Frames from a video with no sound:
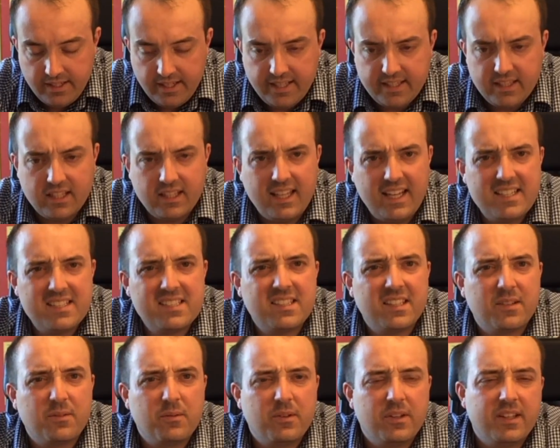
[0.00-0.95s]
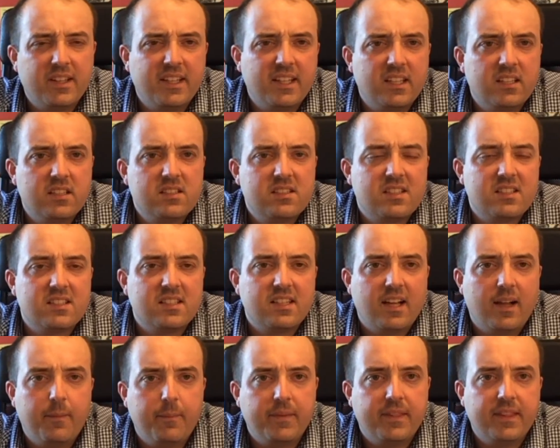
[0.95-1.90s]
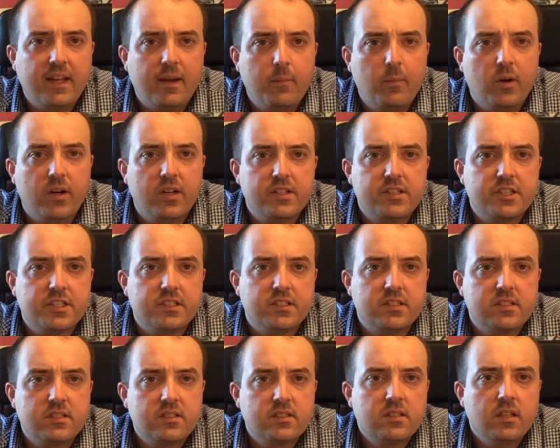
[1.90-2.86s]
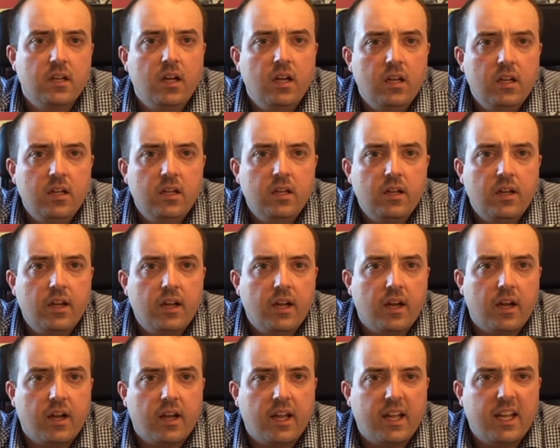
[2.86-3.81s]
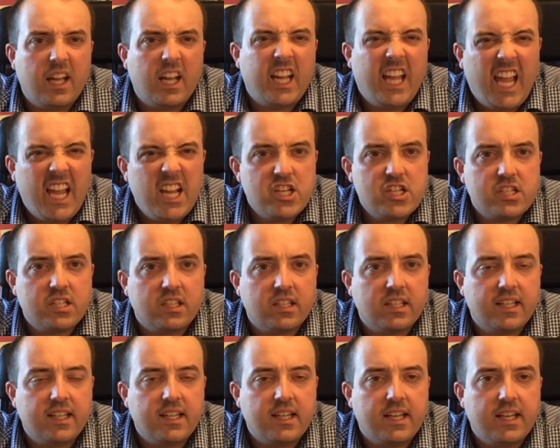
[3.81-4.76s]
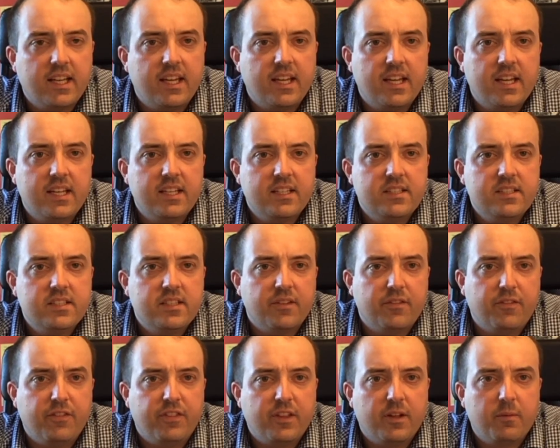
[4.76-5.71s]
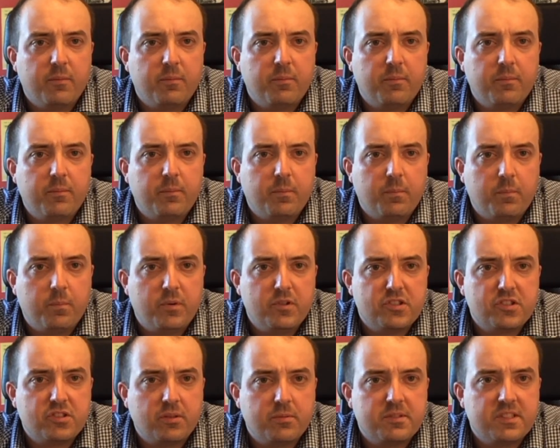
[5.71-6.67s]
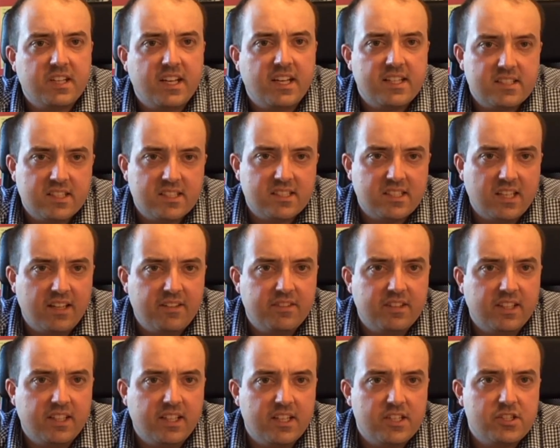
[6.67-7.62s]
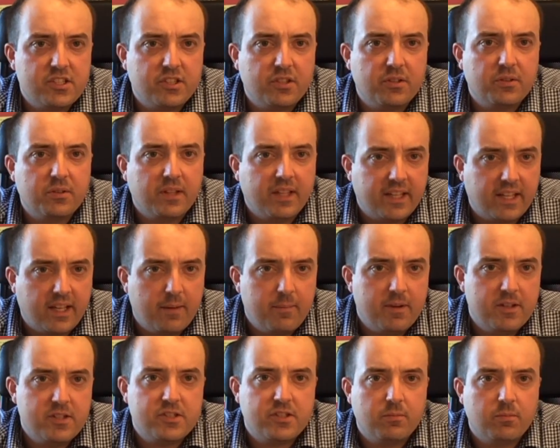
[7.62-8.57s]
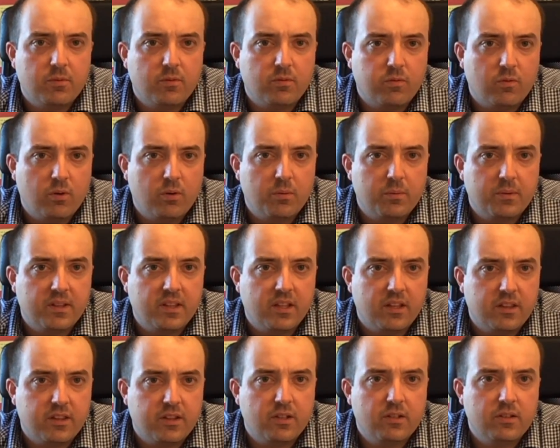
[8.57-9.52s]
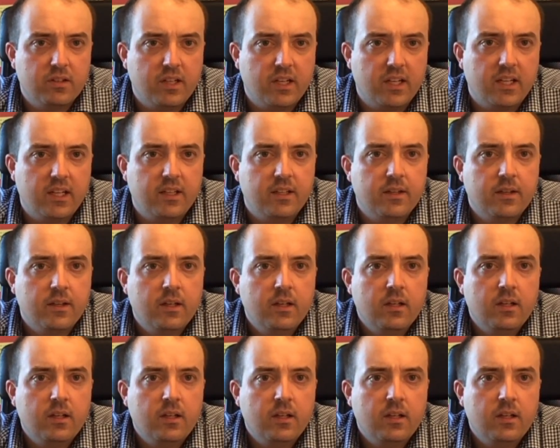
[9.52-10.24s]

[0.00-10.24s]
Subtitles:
And the last thing really, and this doesn't happen that much, it's occasionally it's if the prescription has a safety issue, like I mentioned before with the 30